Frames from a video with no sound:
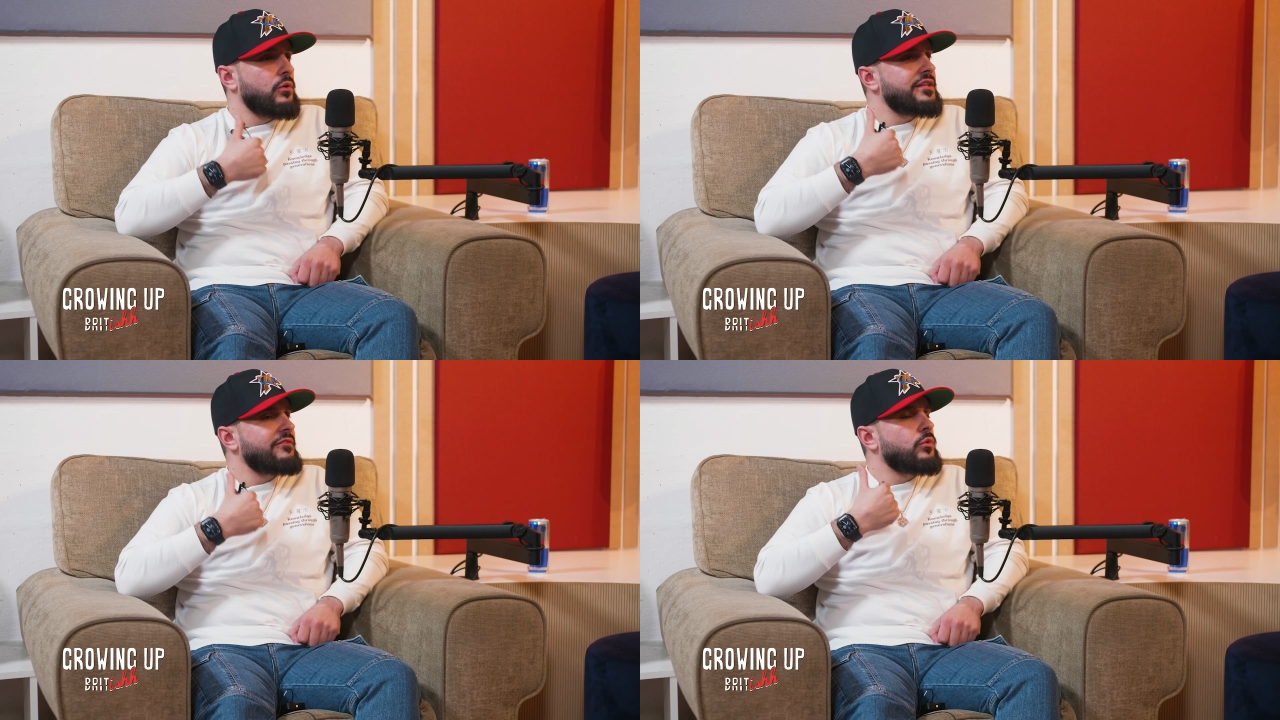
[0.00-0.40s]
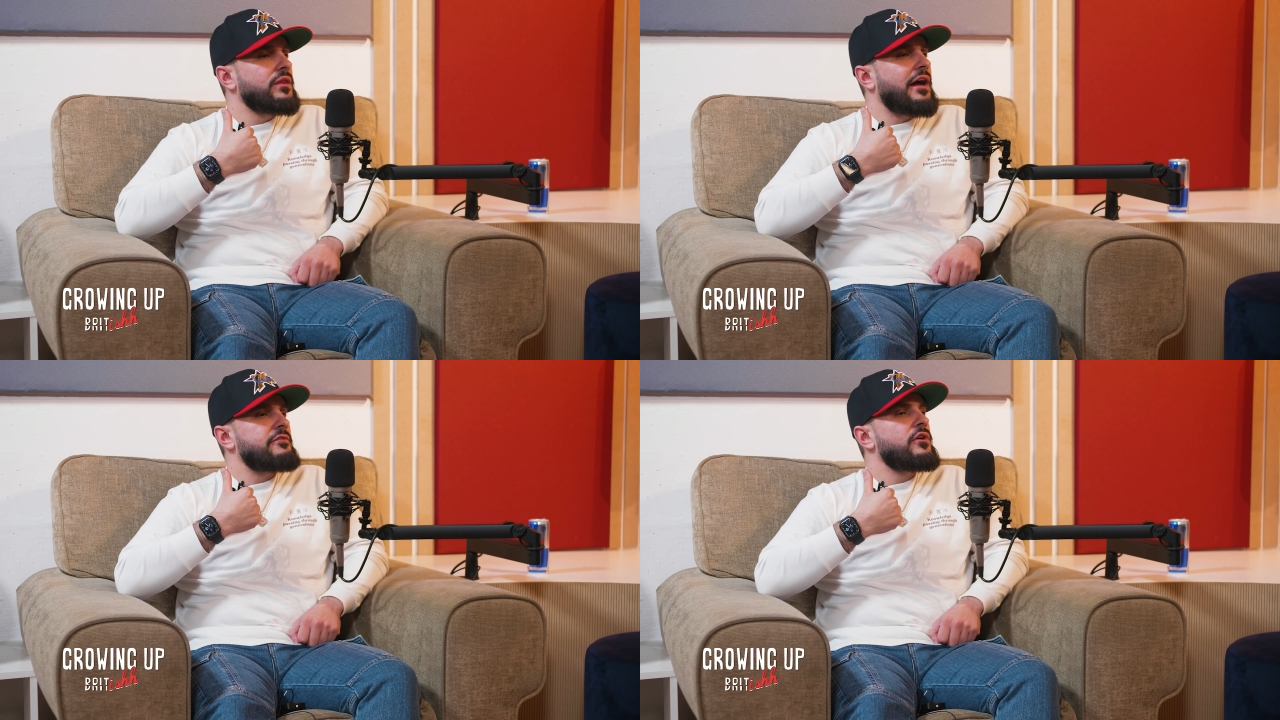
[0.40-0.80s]
I would never
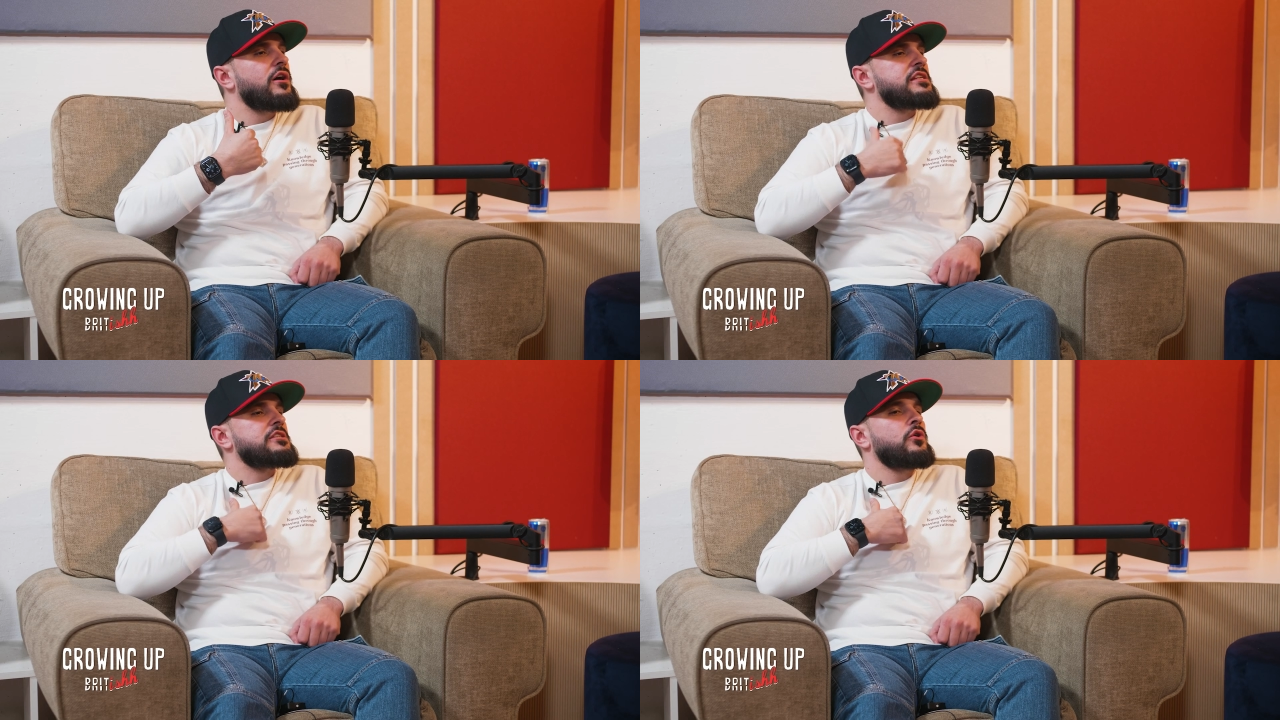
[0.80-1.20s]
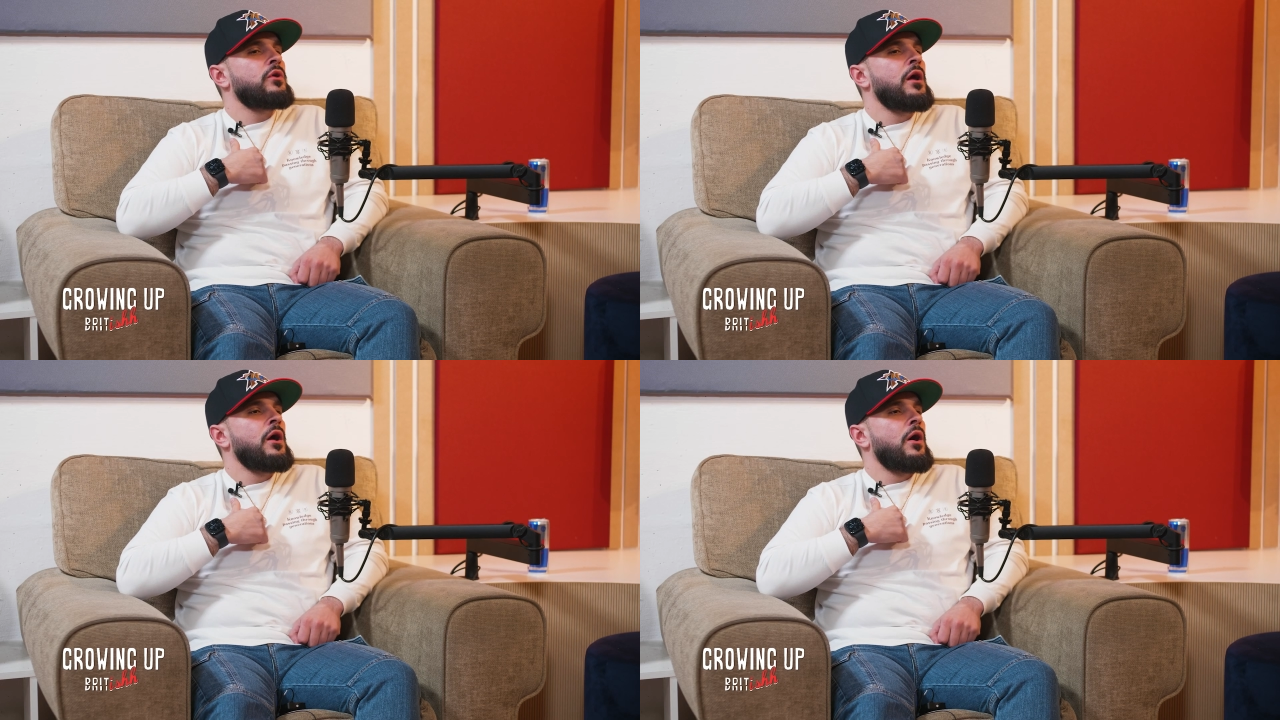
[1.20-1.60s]
want that for her.
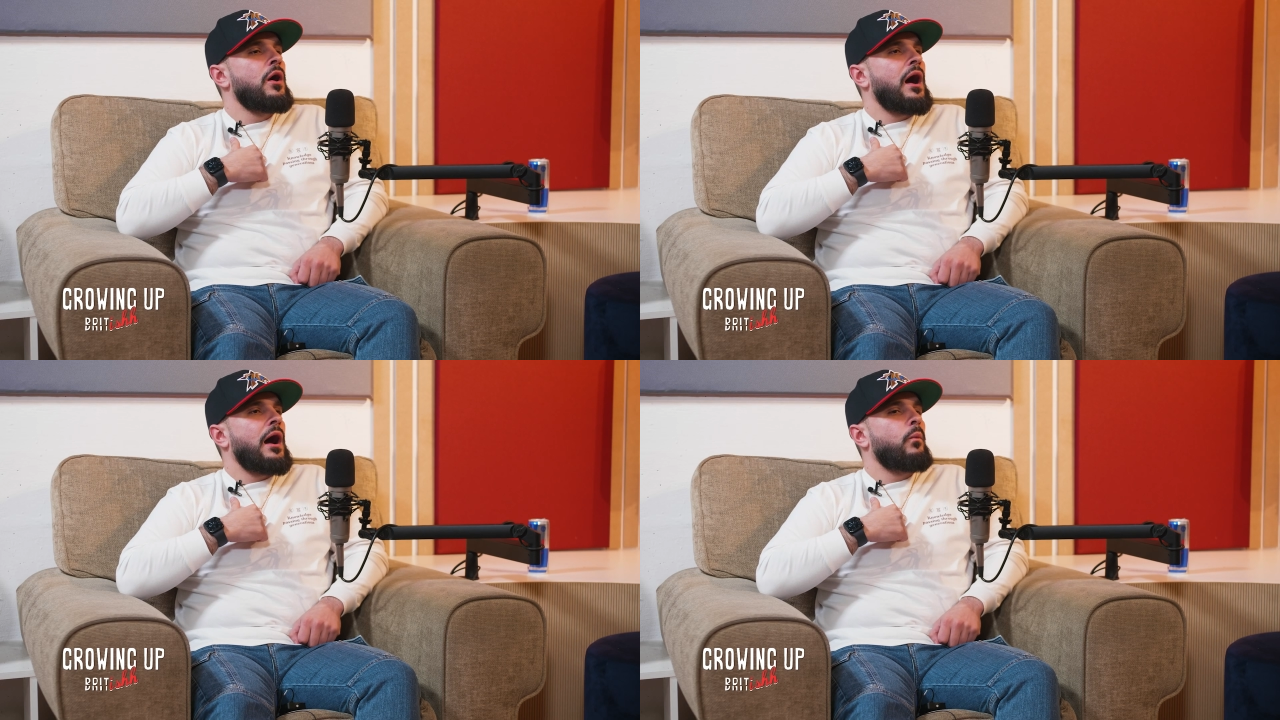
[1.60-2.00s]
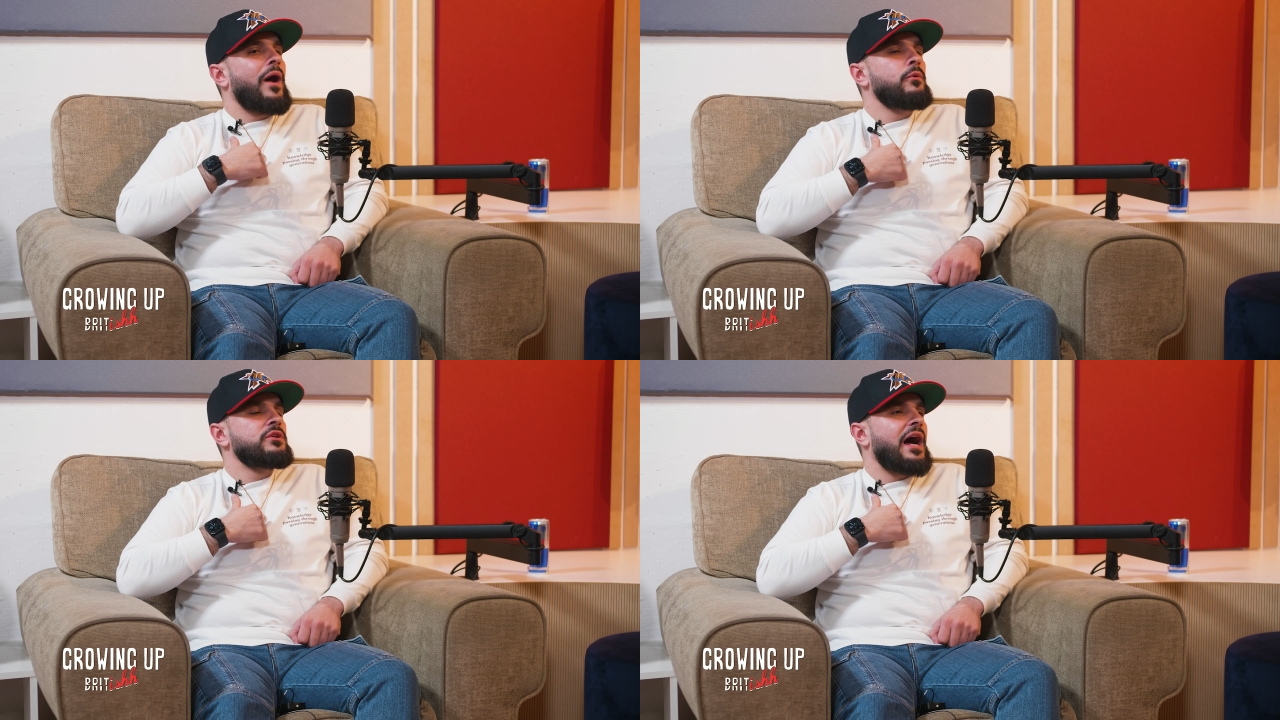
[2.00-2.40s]
So
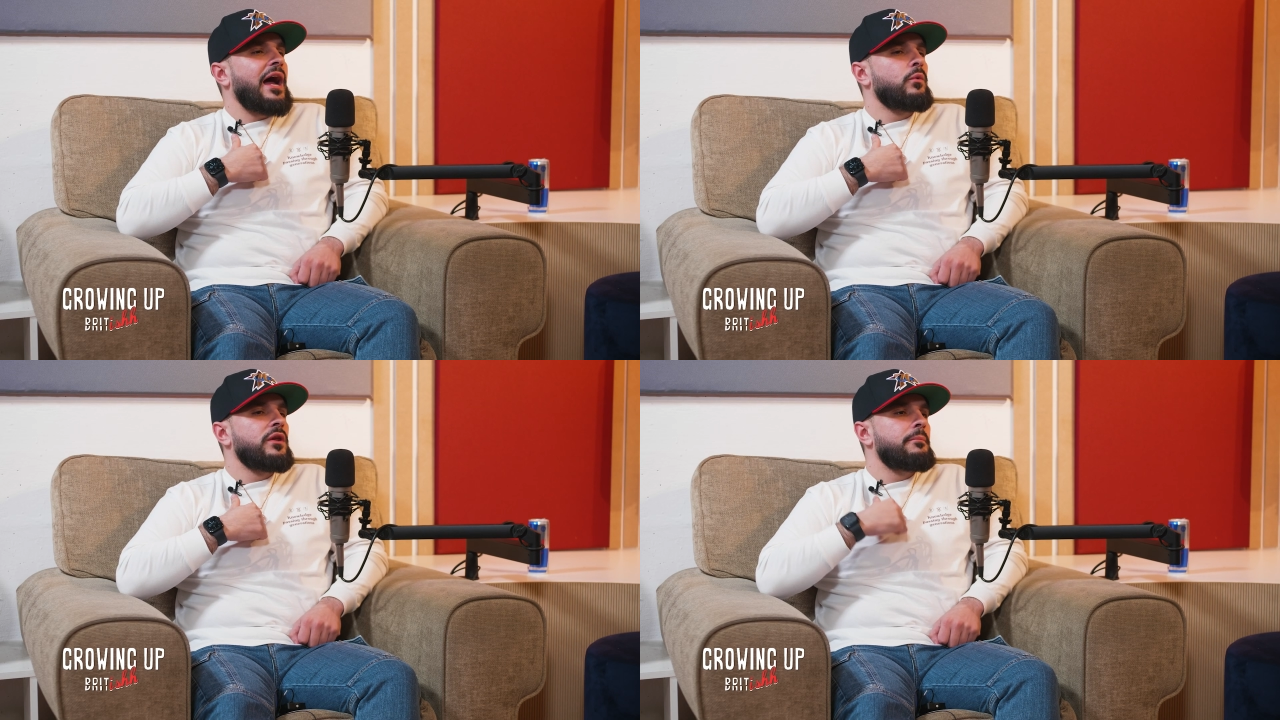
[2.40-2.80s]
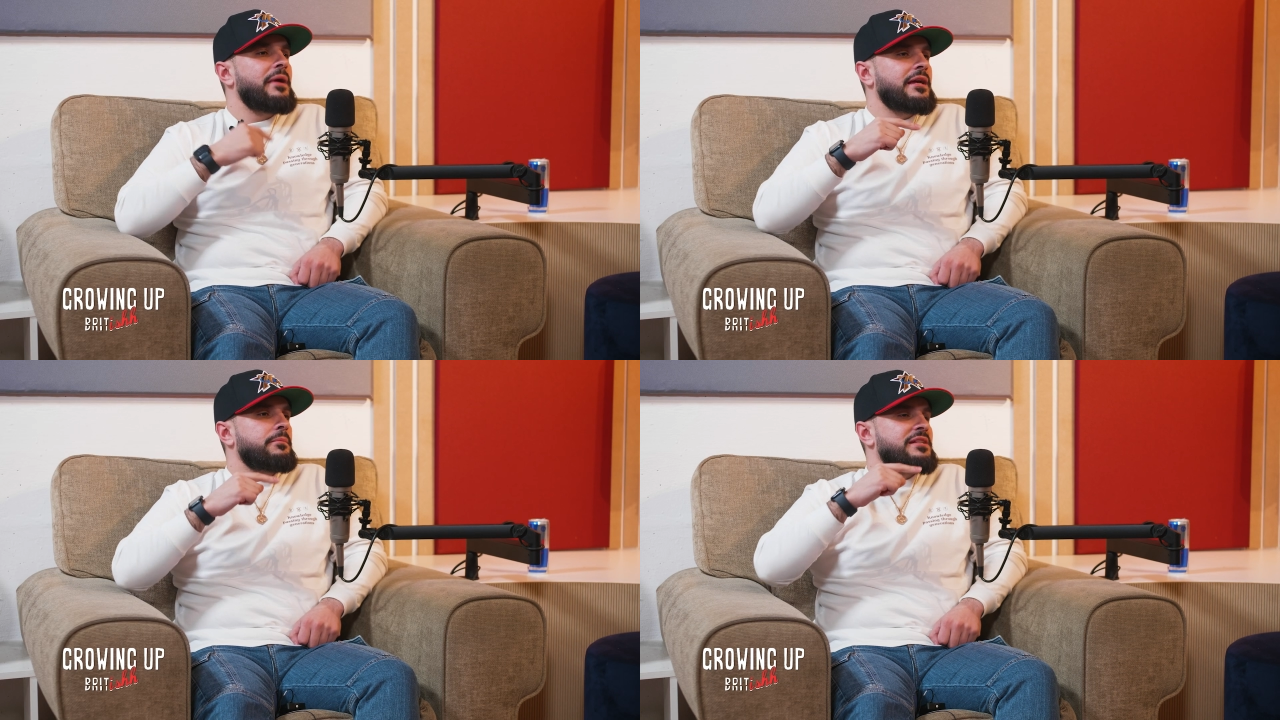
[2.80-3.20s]
why would I want to make